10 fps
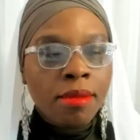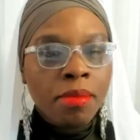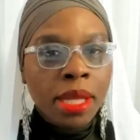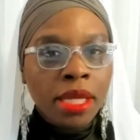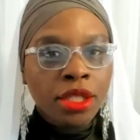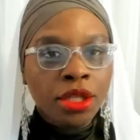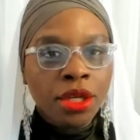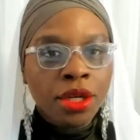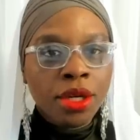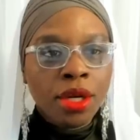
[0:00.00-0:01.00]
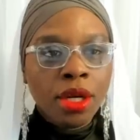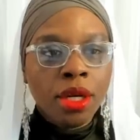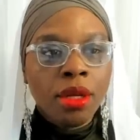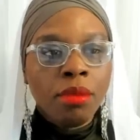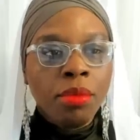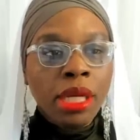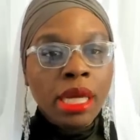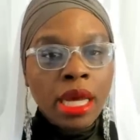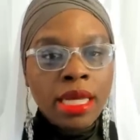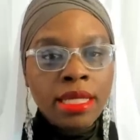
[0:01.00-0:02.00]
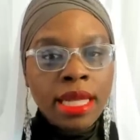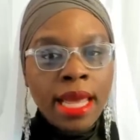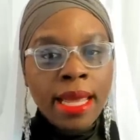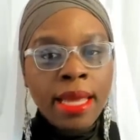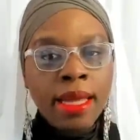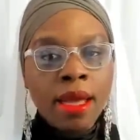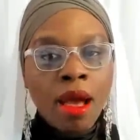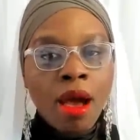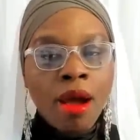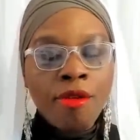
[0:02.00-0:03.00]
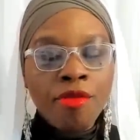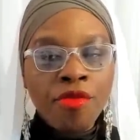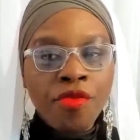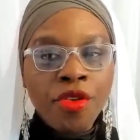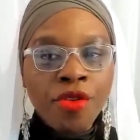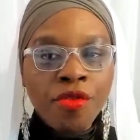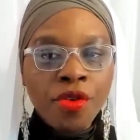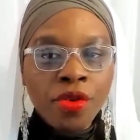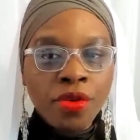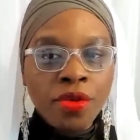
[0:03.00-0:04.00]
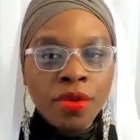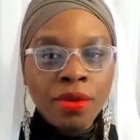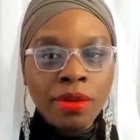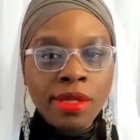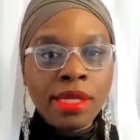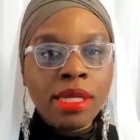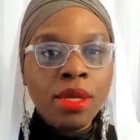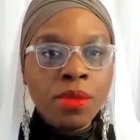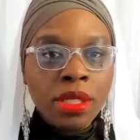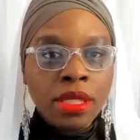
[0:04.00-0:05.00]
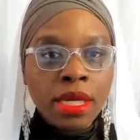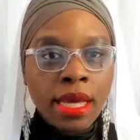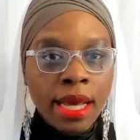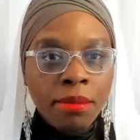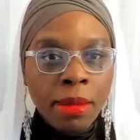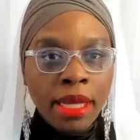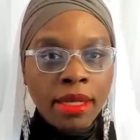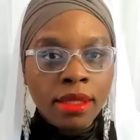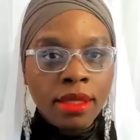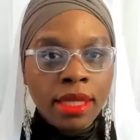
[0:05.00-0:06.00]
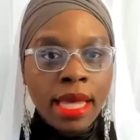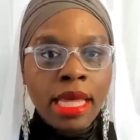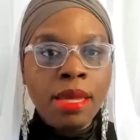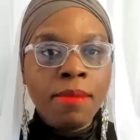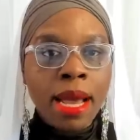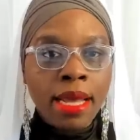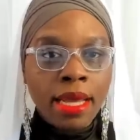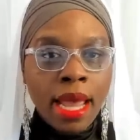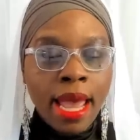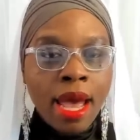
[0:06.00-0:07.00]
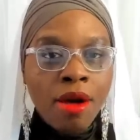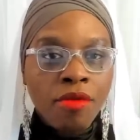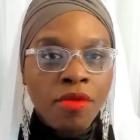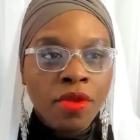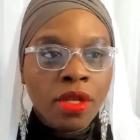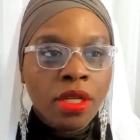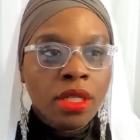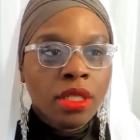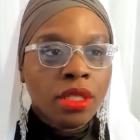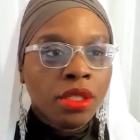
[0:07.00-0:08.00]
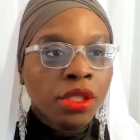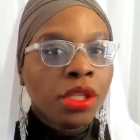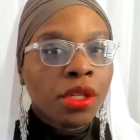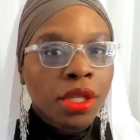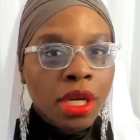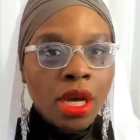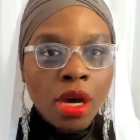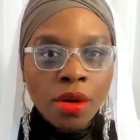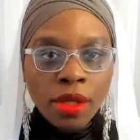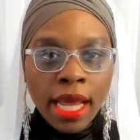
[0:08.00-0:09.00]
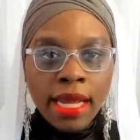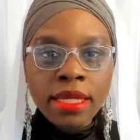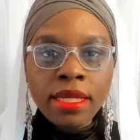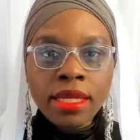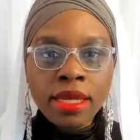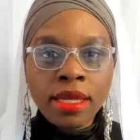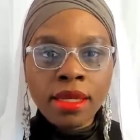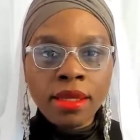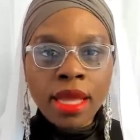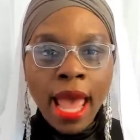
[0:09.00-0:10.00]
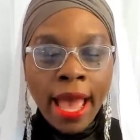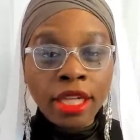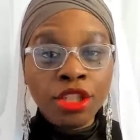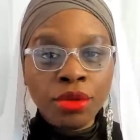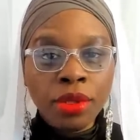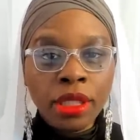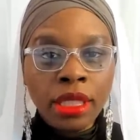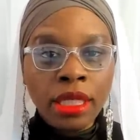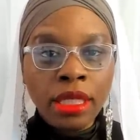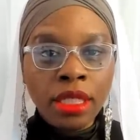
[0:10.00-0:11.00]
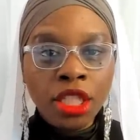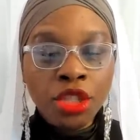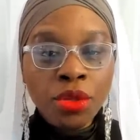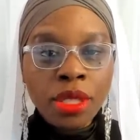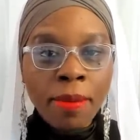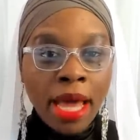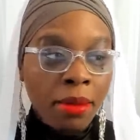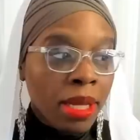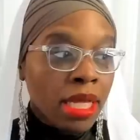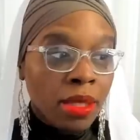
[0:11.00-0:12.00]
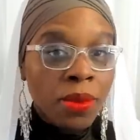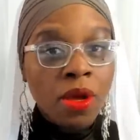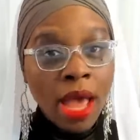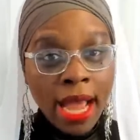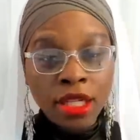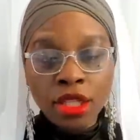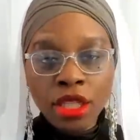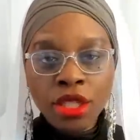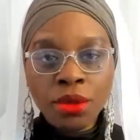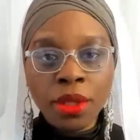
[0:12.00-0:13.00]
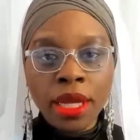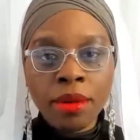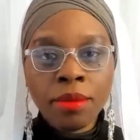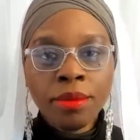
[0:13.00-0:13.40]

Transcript: picture because they are fearful, since he was the gunman, that he might have, you know, the cojones to actually shoot somebody, because he was going to actually do it.